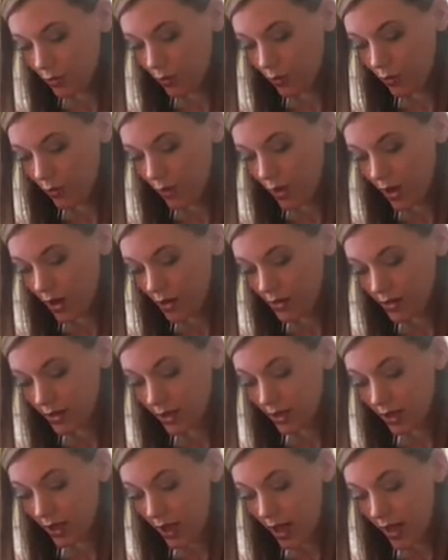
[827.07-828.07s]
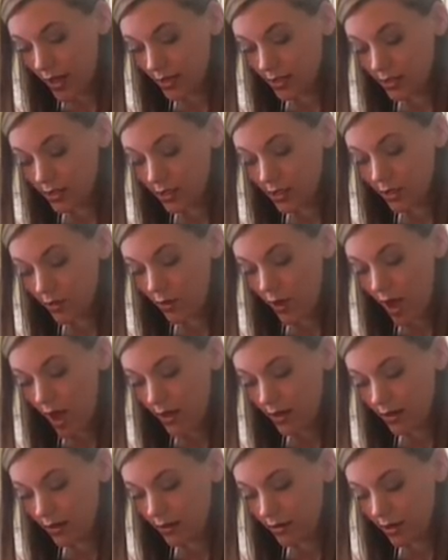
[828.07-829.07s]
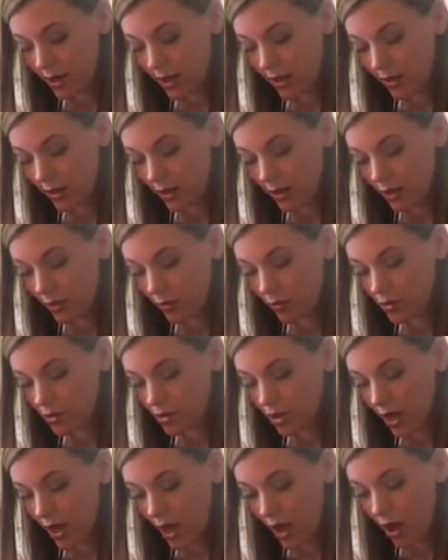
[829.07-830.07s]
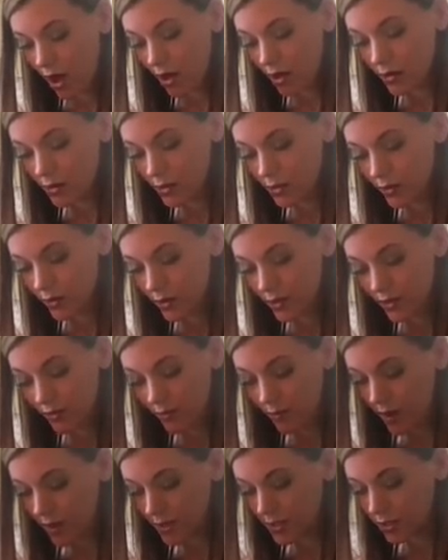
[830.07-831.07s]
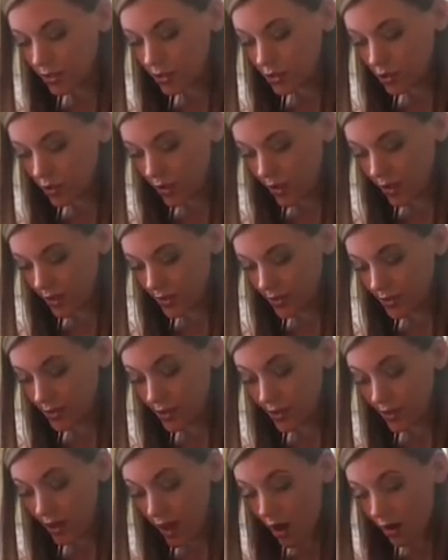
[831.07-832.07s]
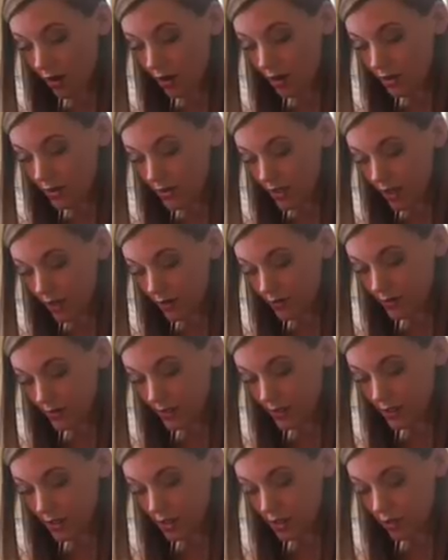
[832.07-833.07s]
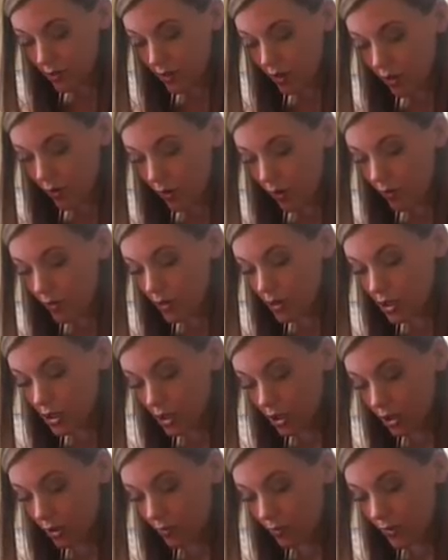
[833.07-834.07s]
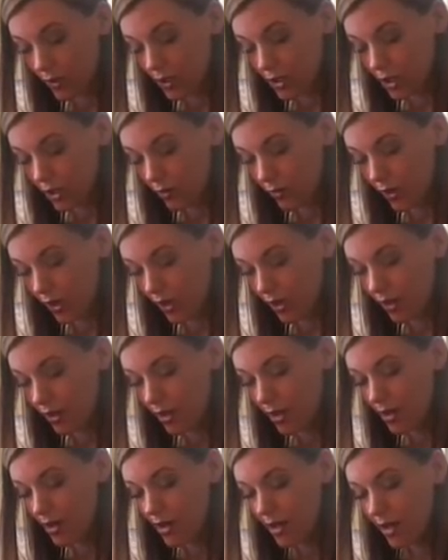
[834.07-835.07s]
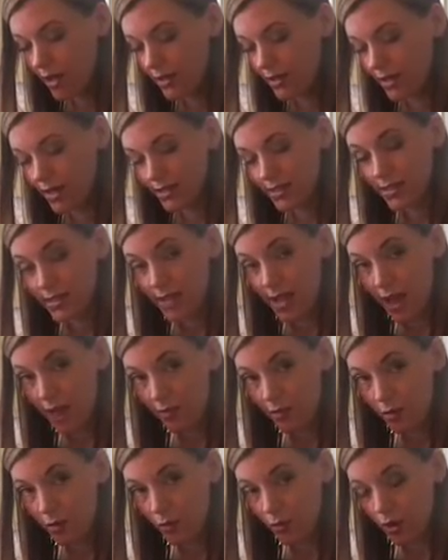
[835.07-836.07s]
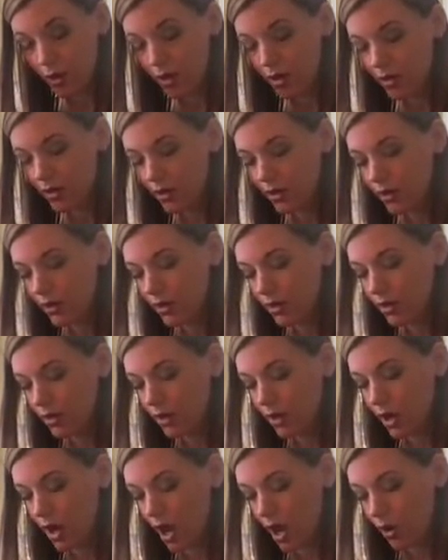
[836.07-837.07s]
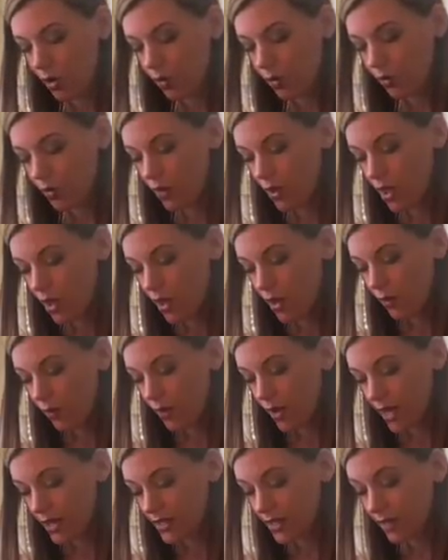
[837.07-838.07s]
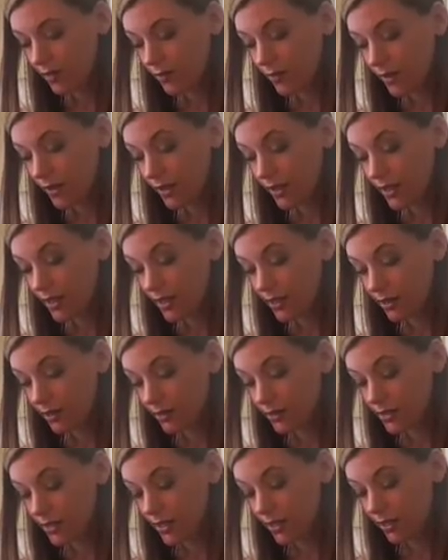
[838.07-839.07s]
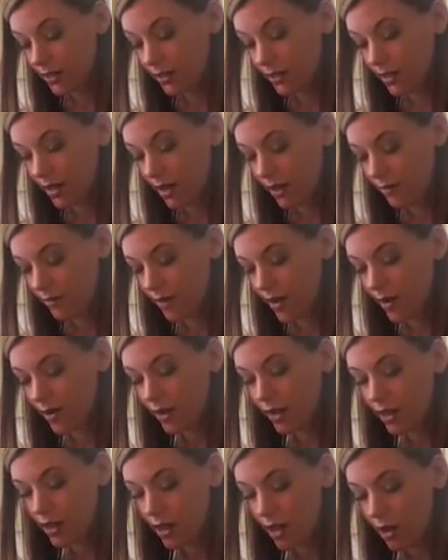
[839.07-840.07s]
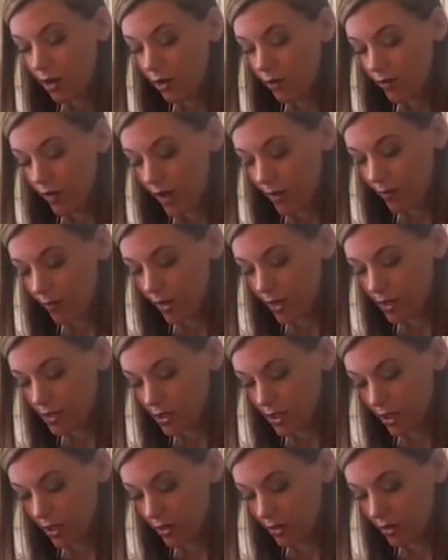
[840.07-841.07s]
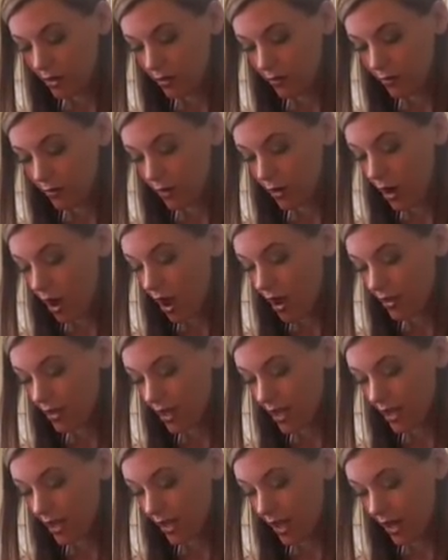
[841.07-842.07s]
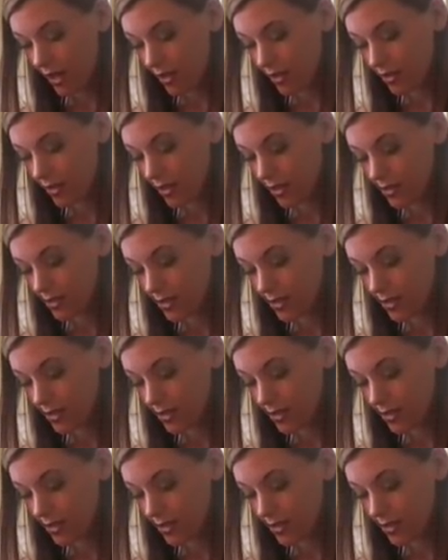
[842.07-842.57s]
when we are declined to do anything. We try all sorts of mental tricks to talk ourselves into doing what we should be doing. Does this ever work? No. We end up feeling guilty, a very low vibration, for not getting anything